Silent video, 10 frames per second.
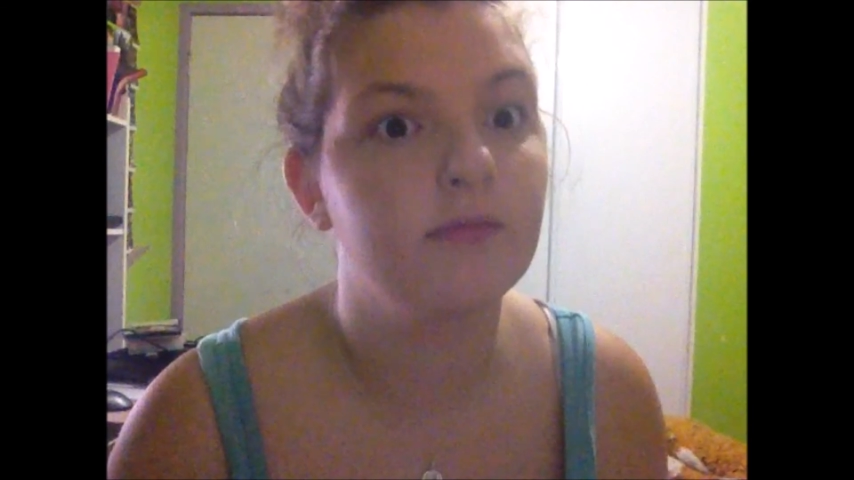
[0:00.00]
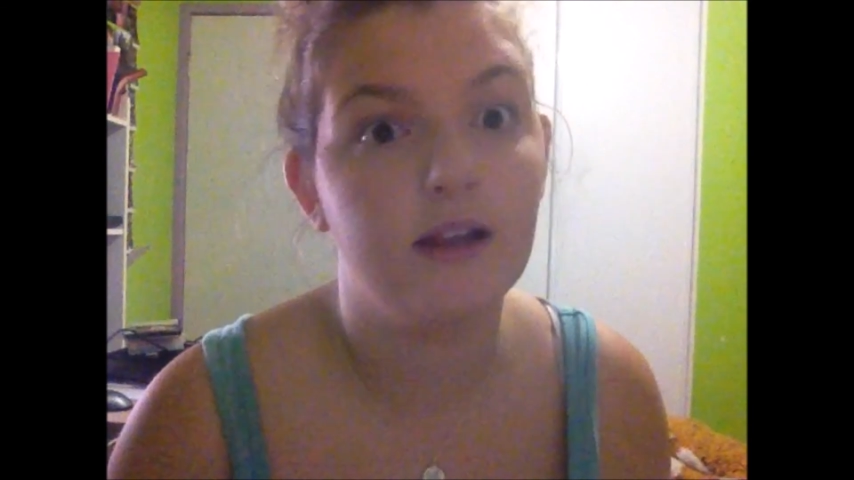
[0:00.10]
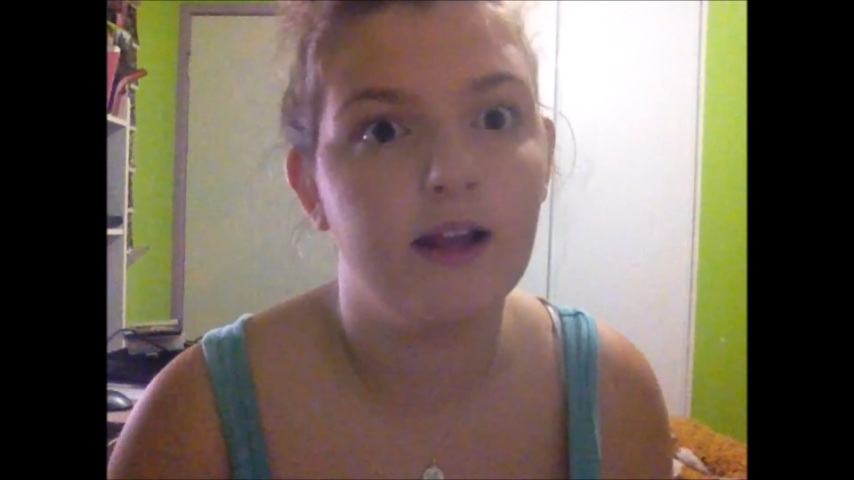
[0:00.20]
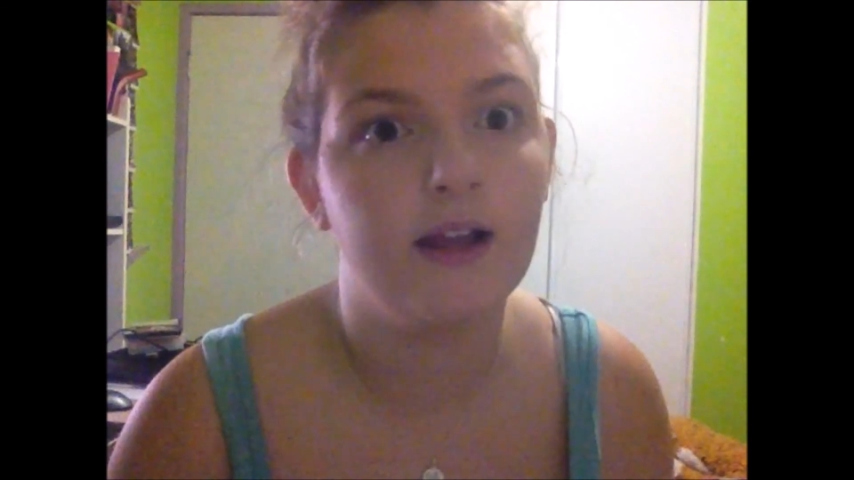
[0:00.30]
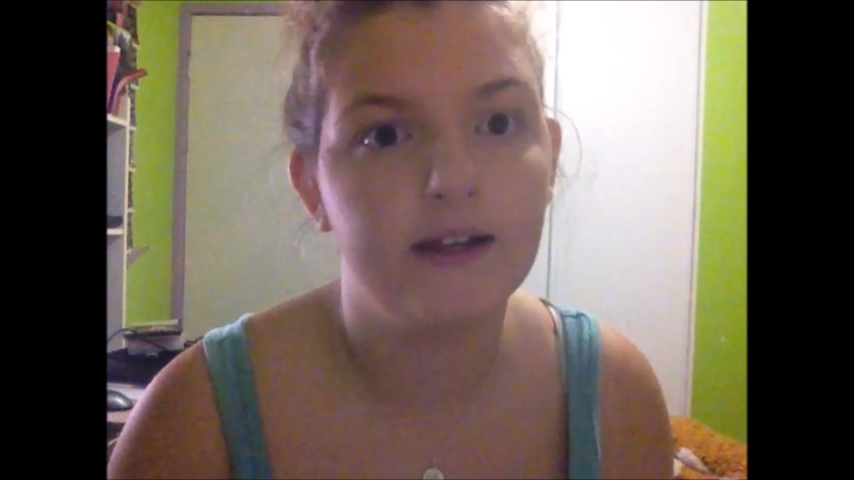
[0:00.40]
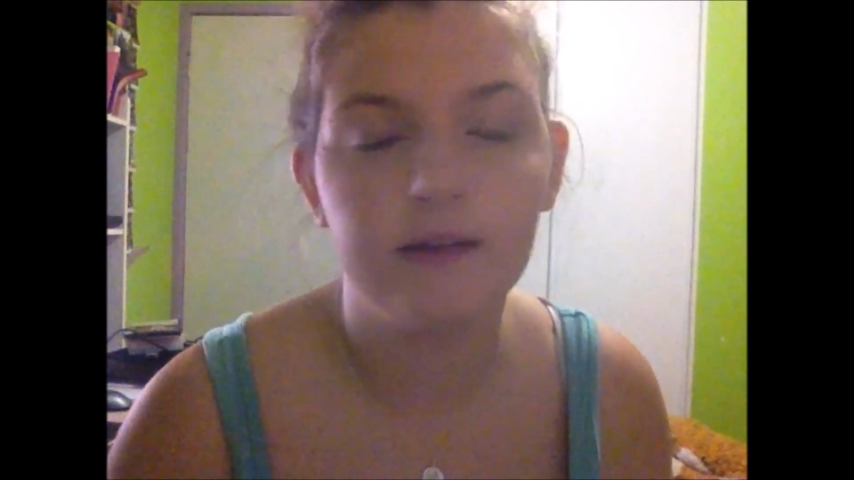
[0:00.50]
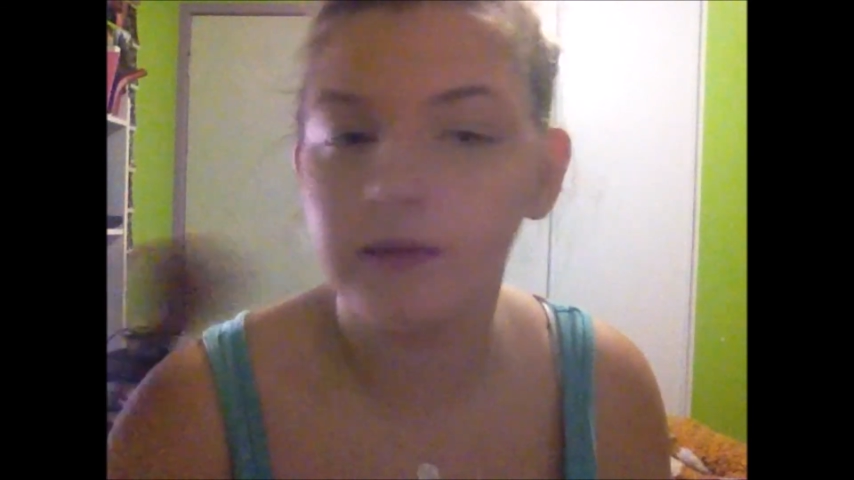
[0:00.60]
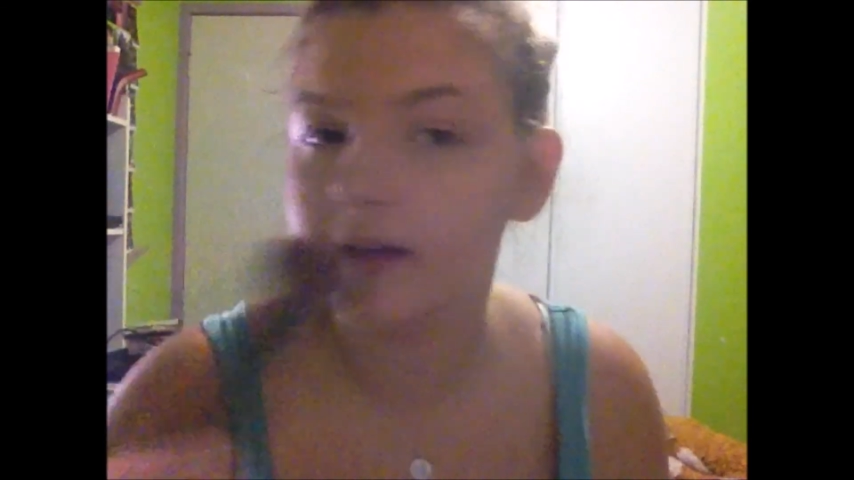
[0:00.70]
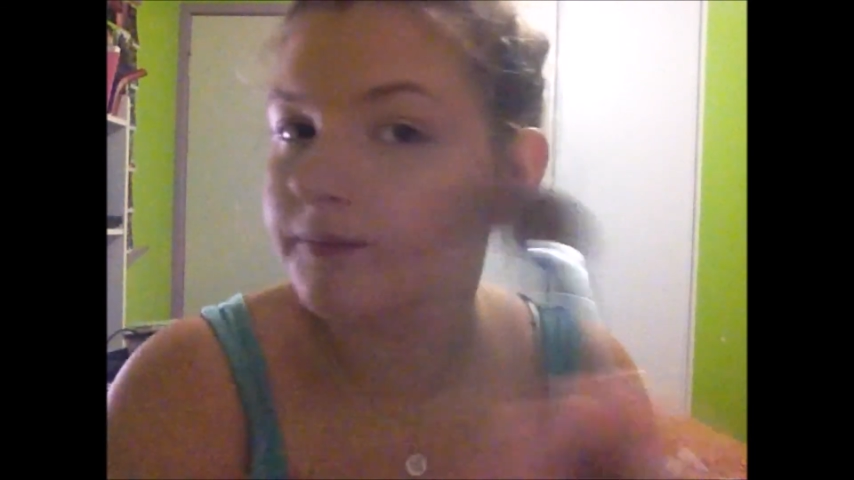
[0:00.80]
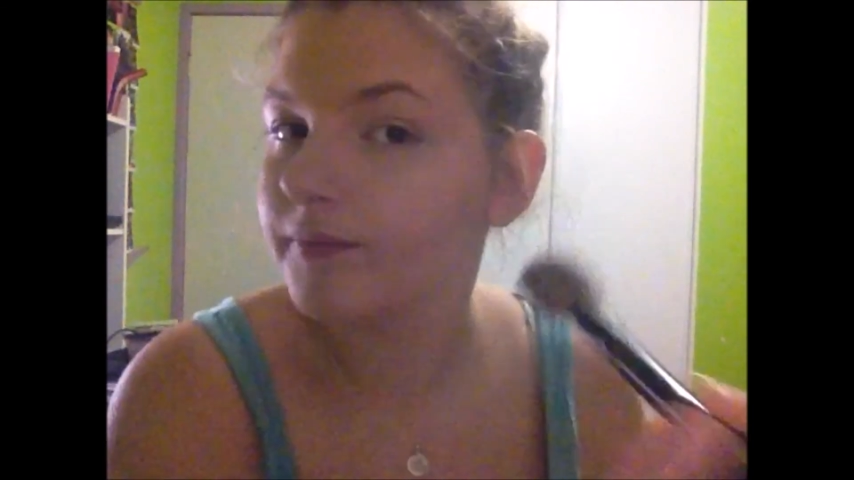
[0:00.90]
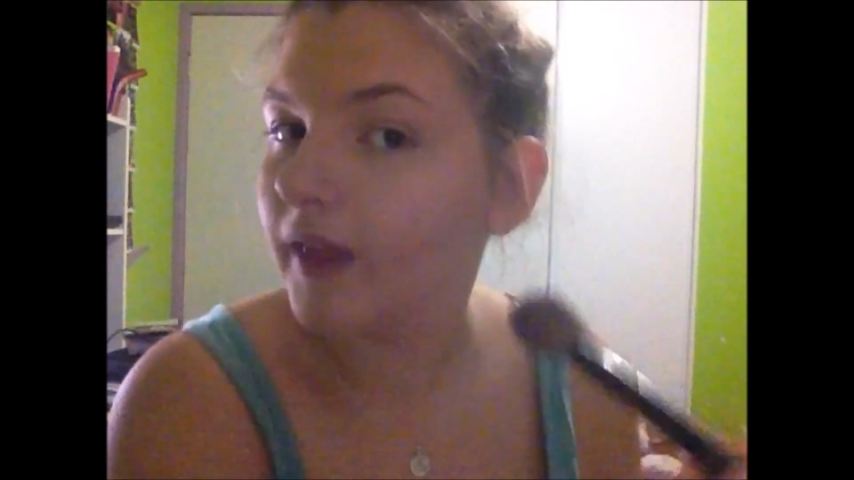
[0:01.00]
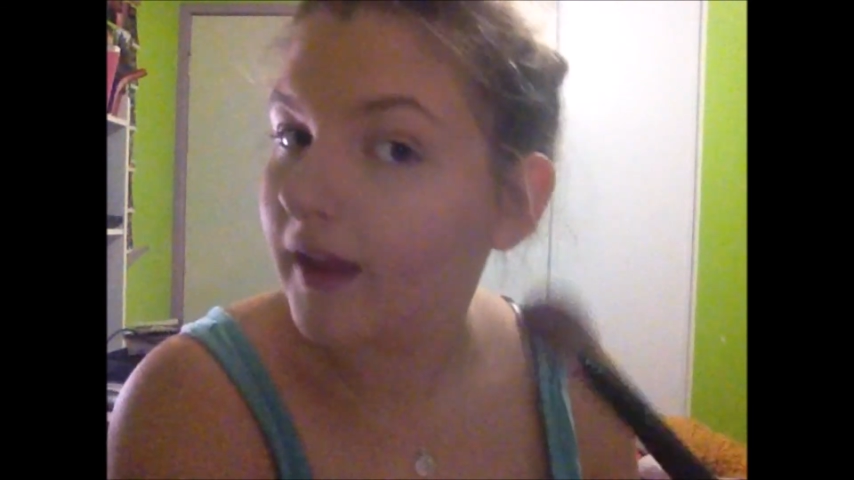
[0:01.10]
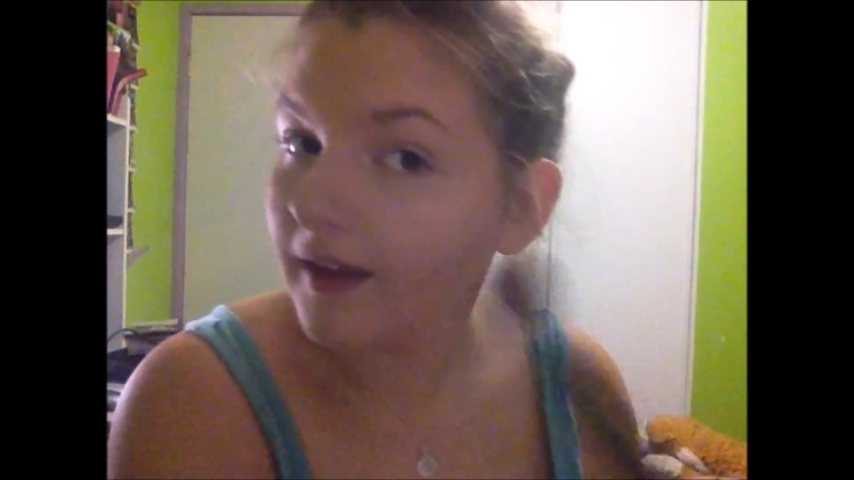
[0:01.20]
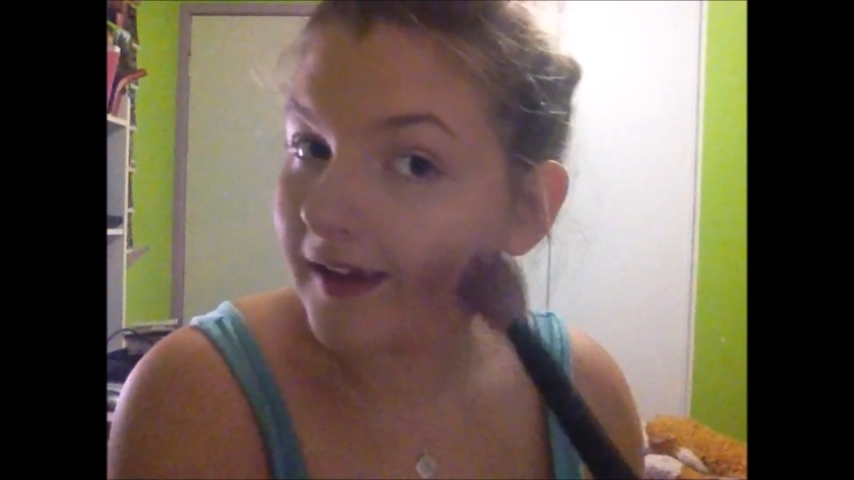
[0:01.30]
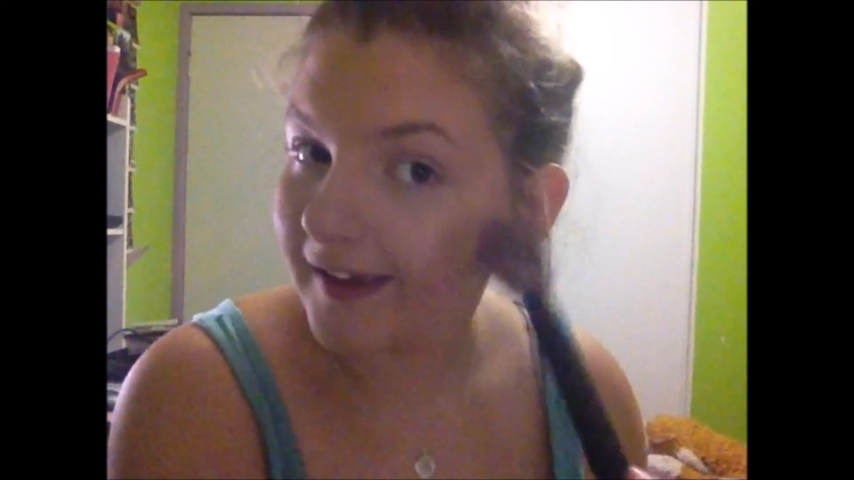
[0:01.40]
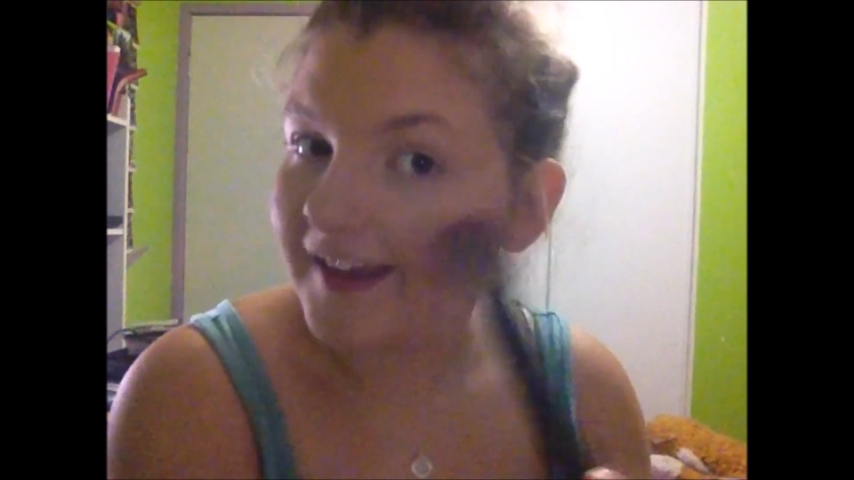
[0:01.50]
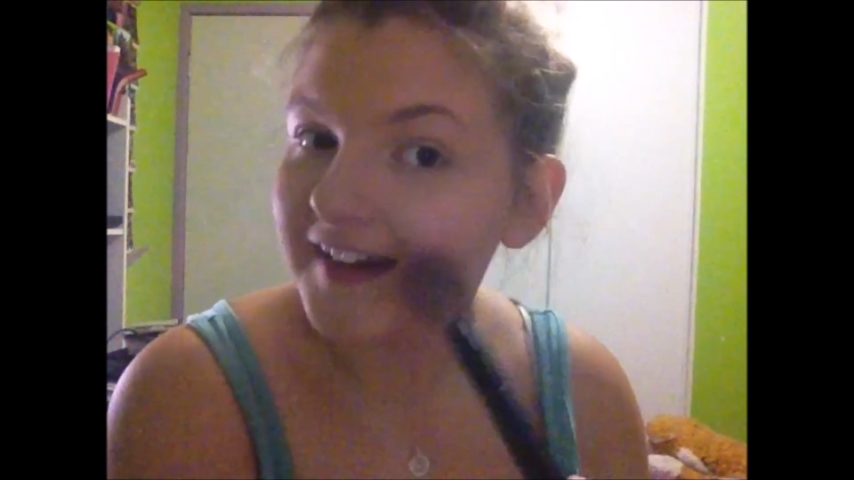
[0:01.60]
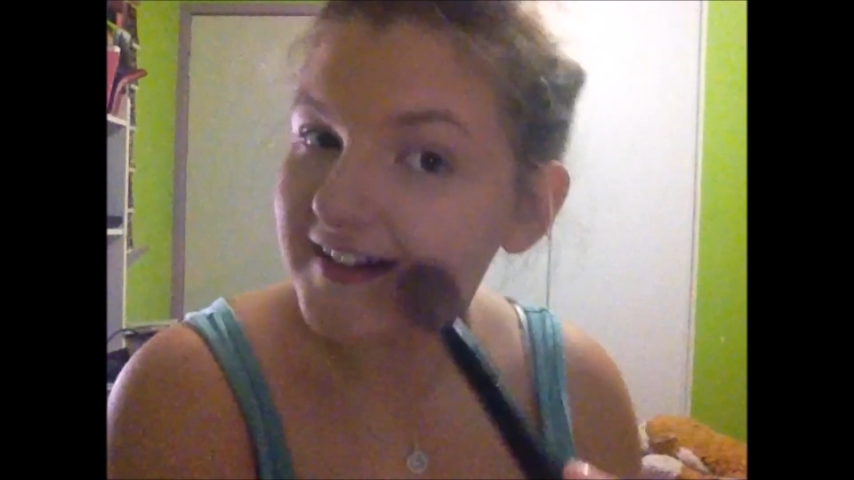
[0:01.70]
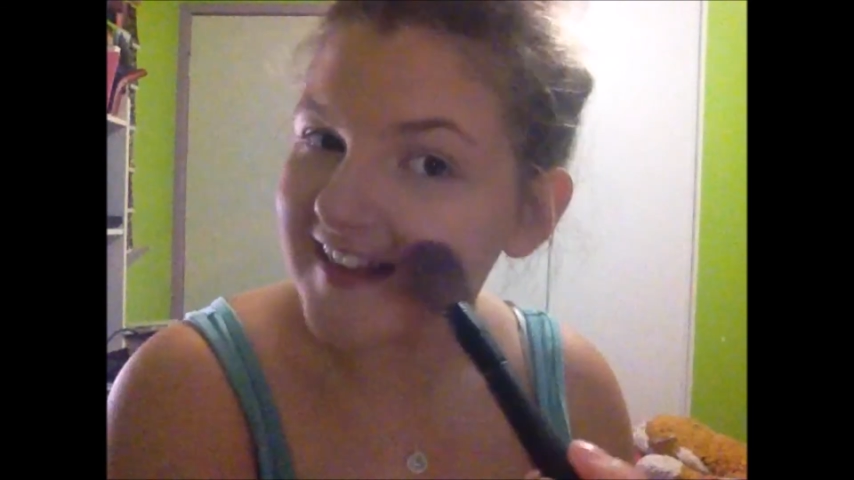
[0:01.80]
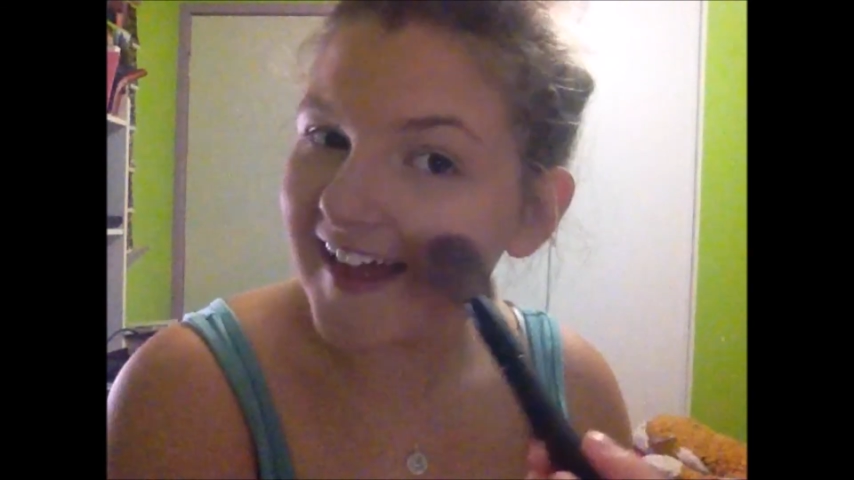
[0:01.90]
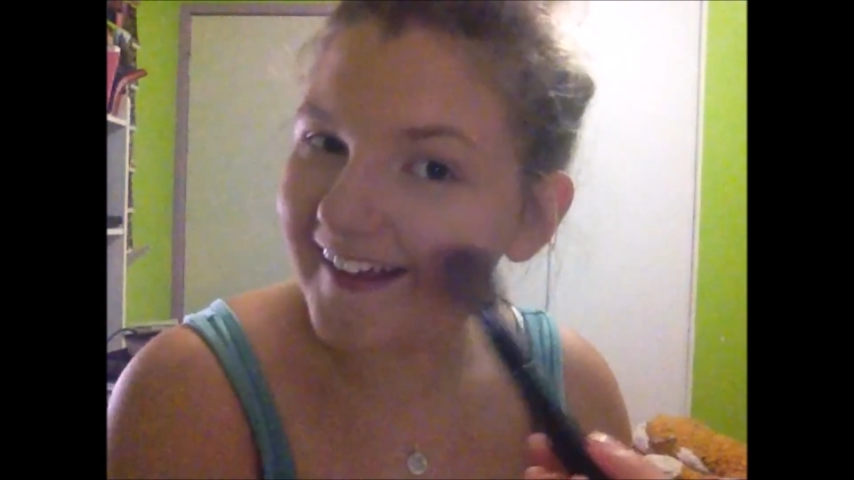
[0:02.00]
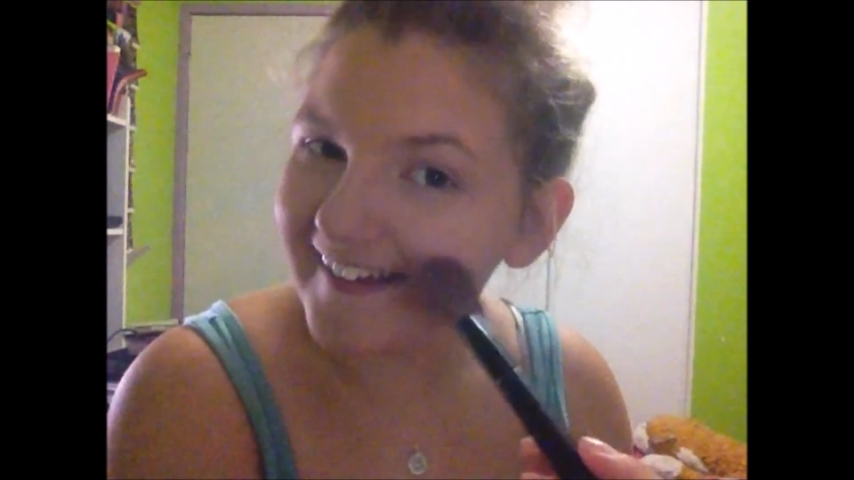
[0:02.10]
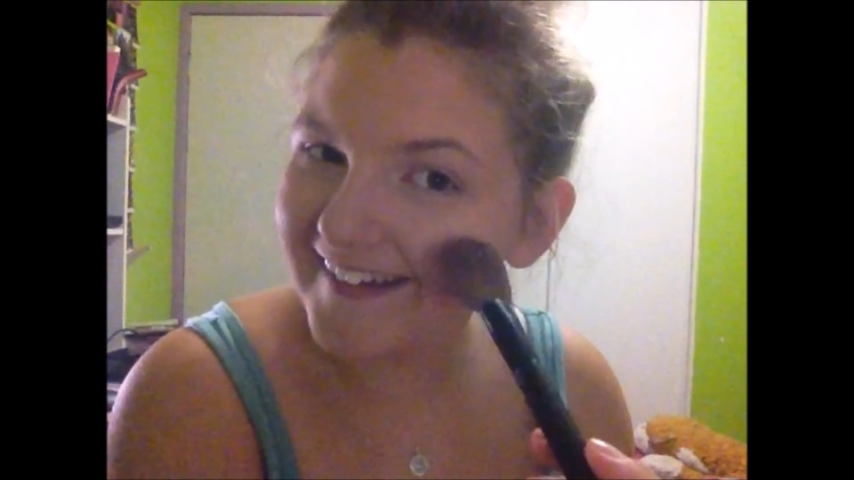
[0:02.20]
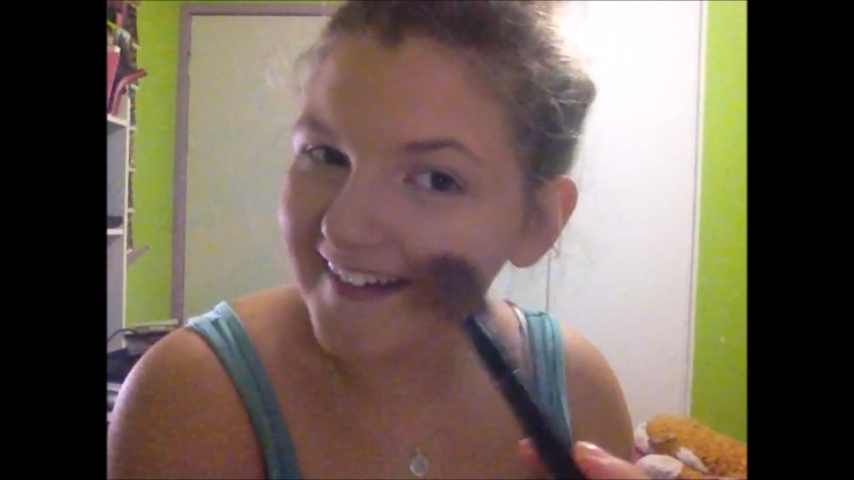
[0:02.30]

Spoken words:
my lining, but it is there.